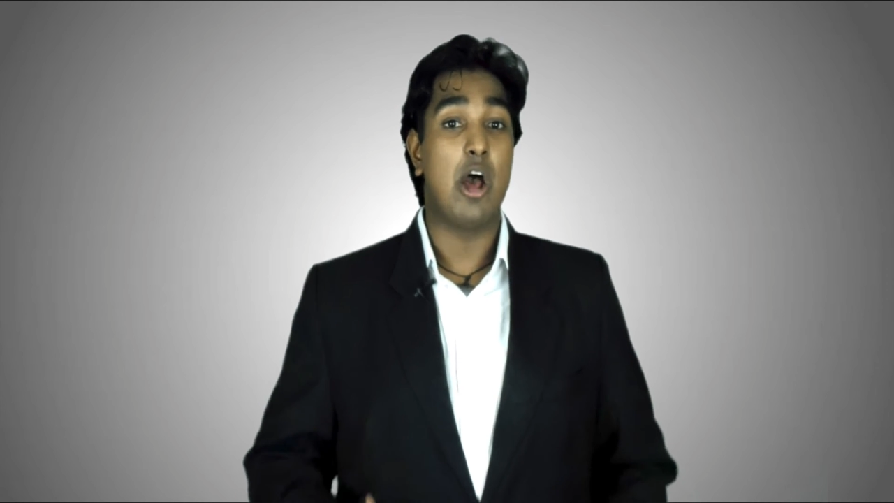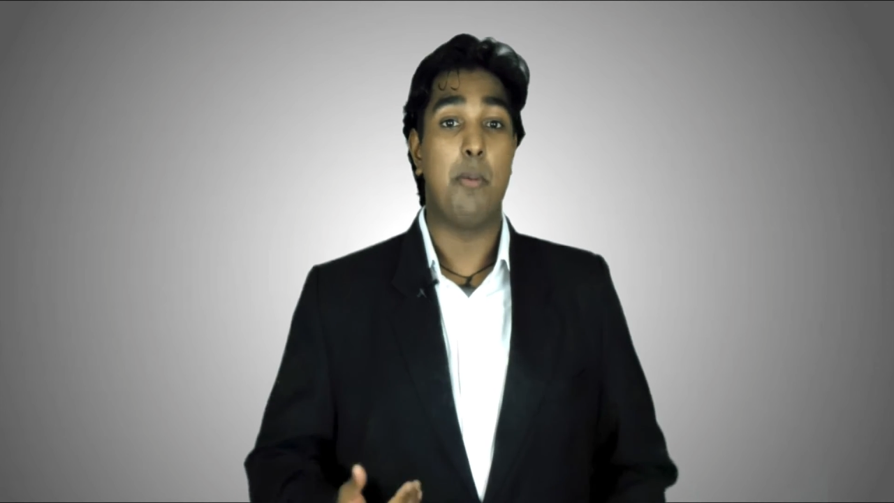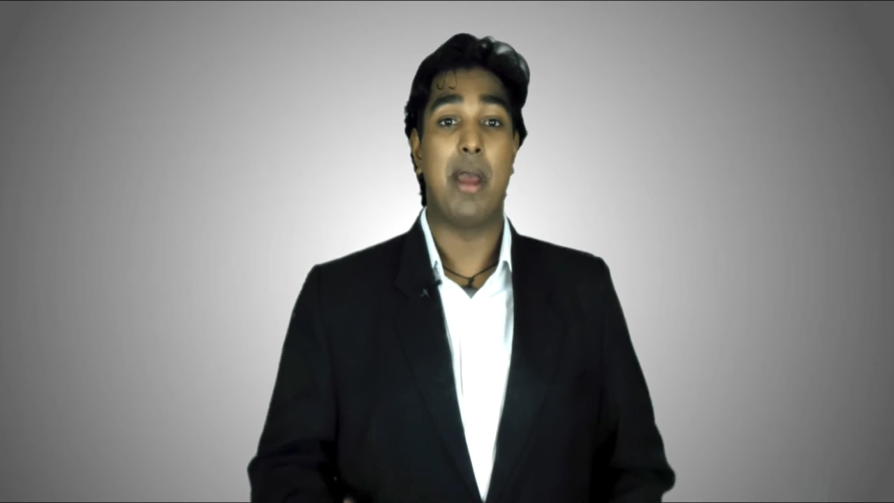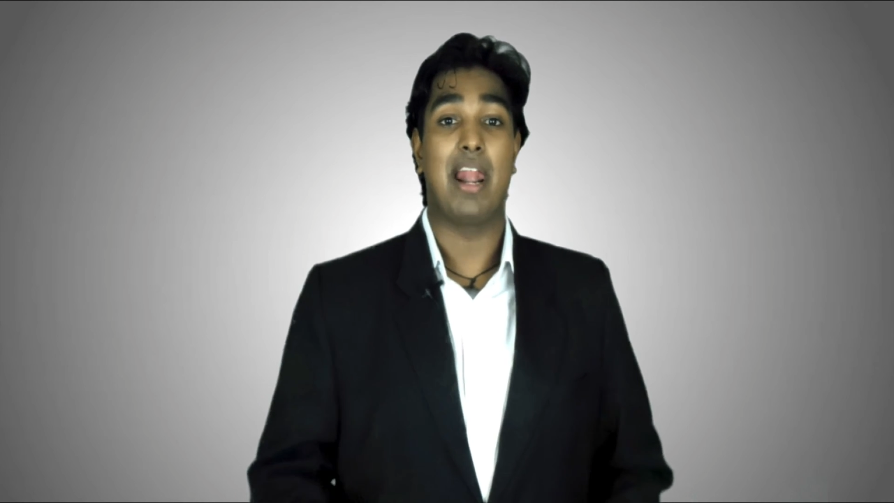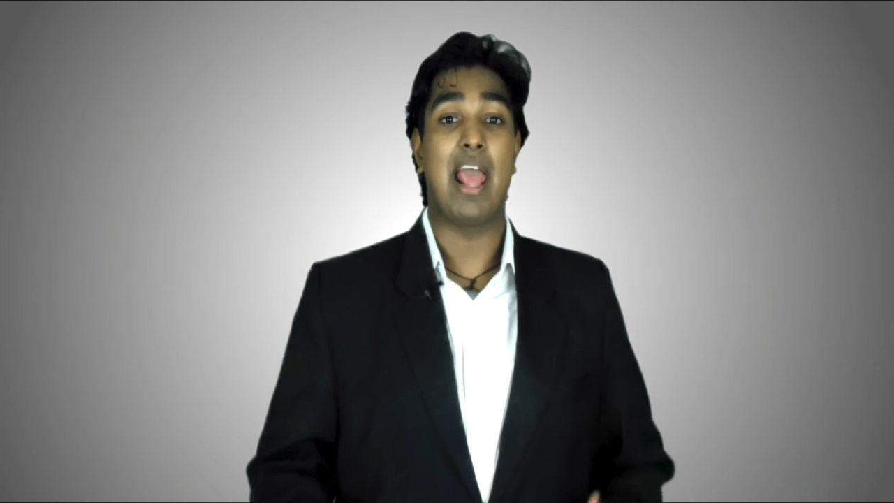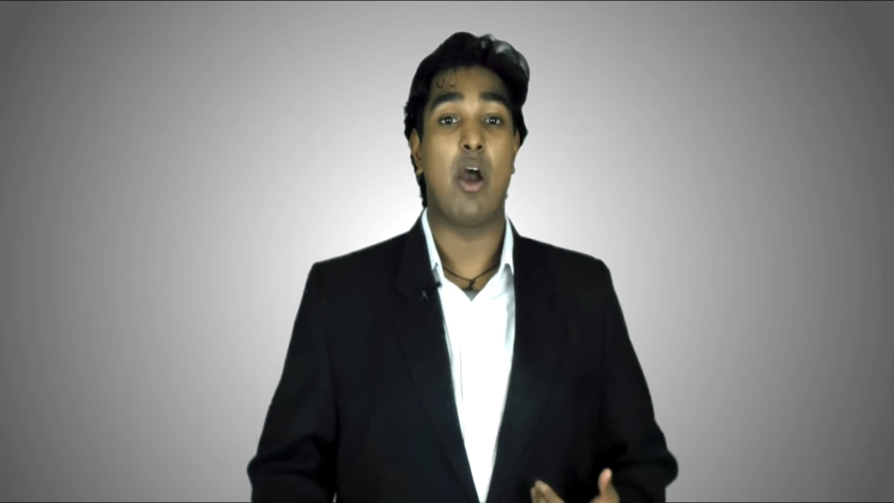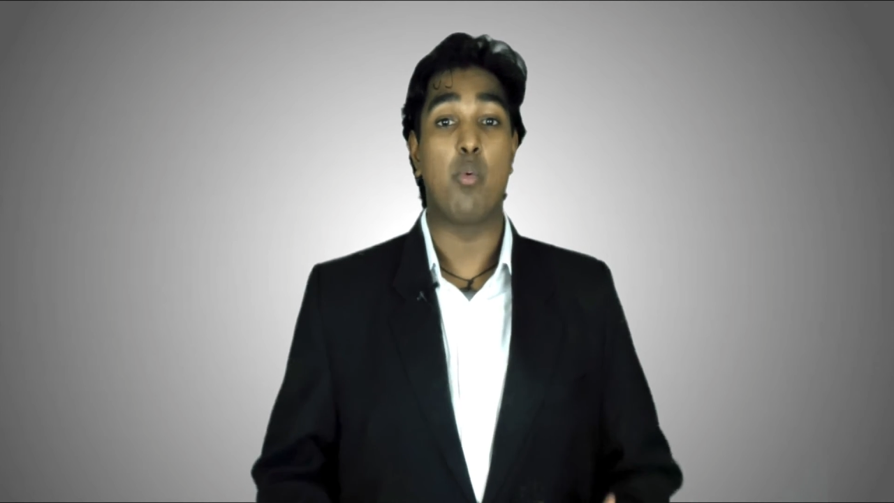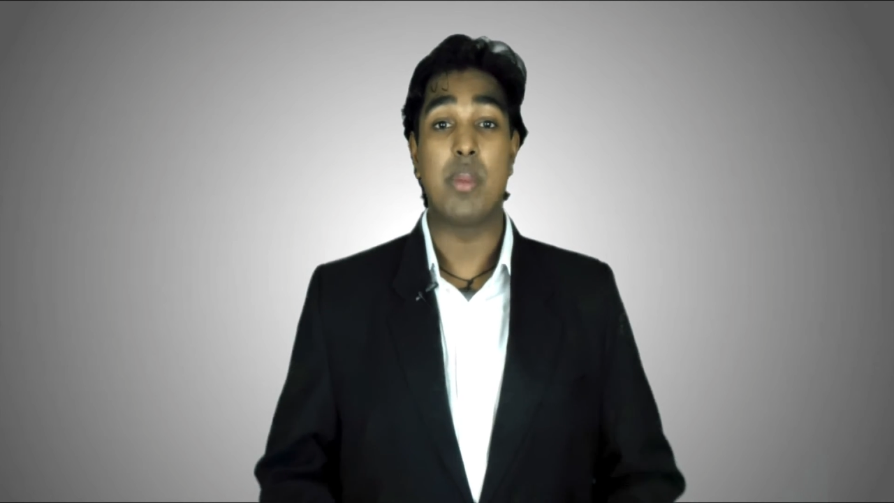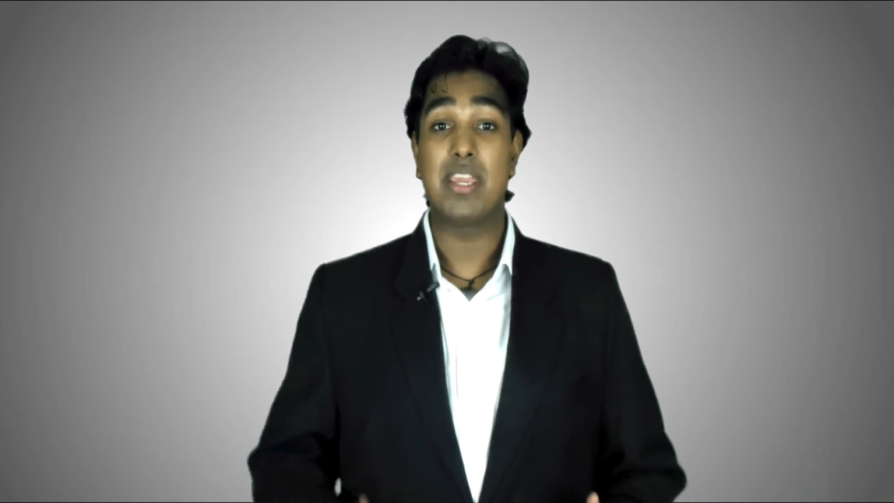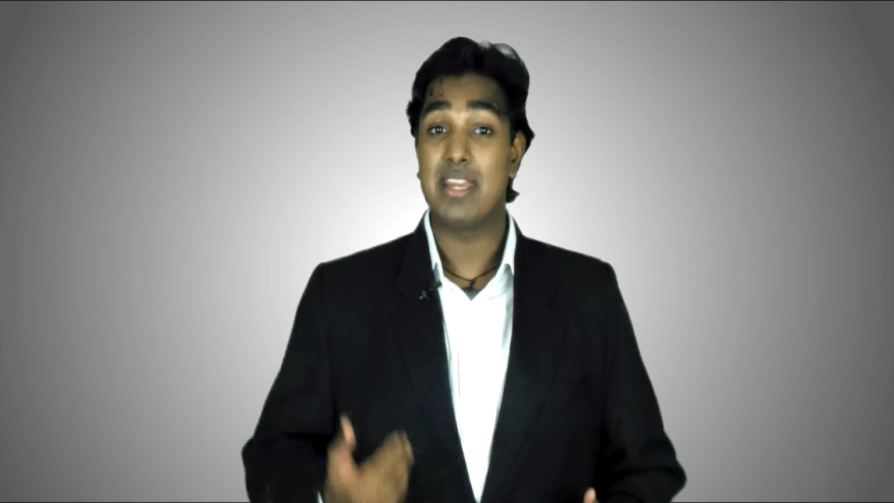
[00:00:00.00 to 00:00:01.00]
about
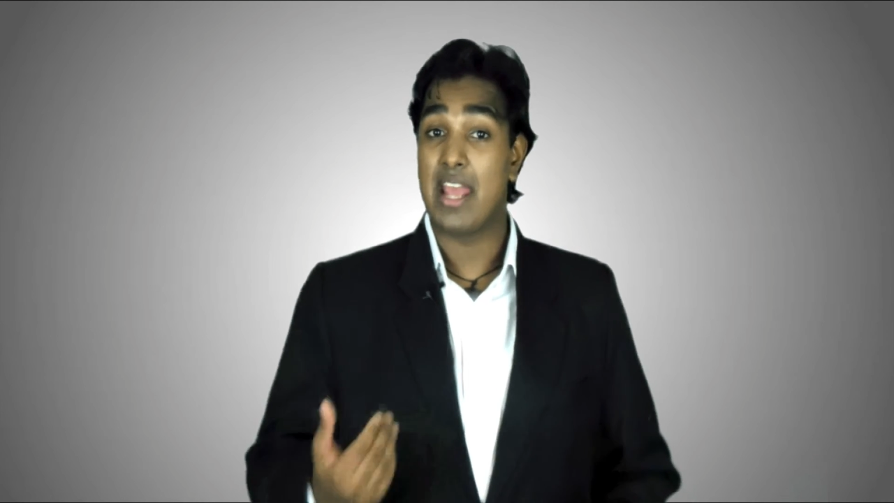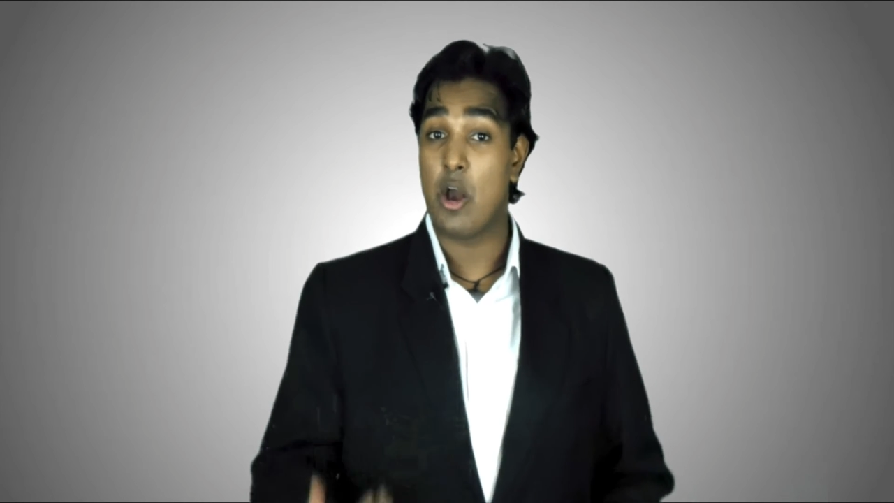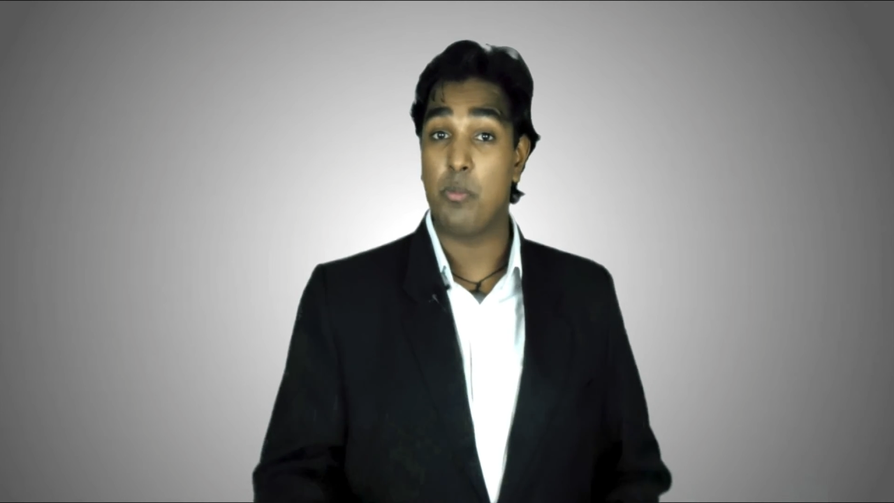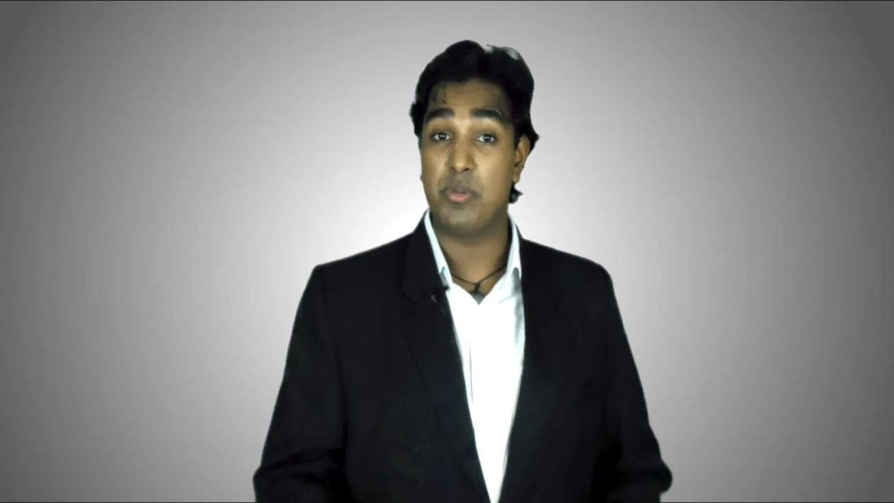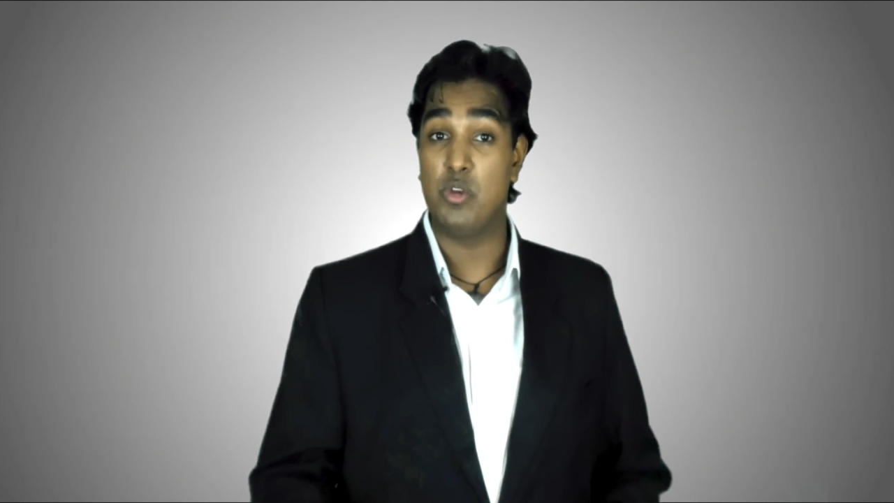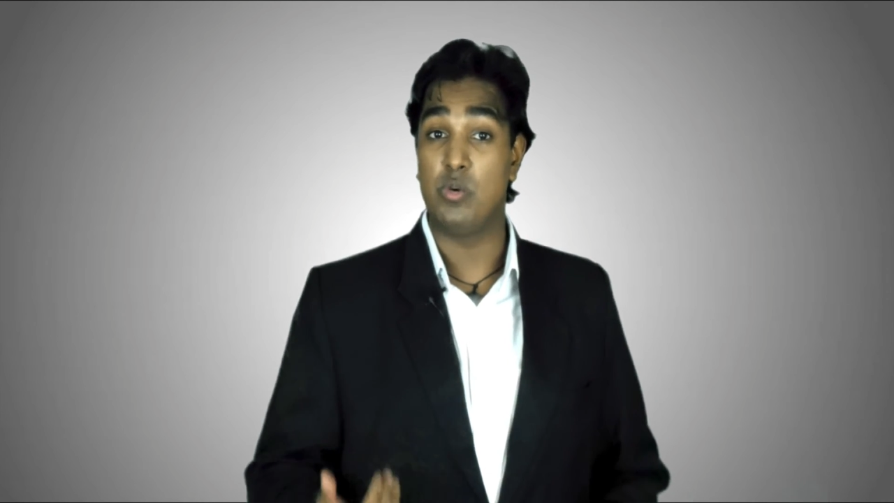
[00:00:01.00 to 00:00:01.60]
how we can help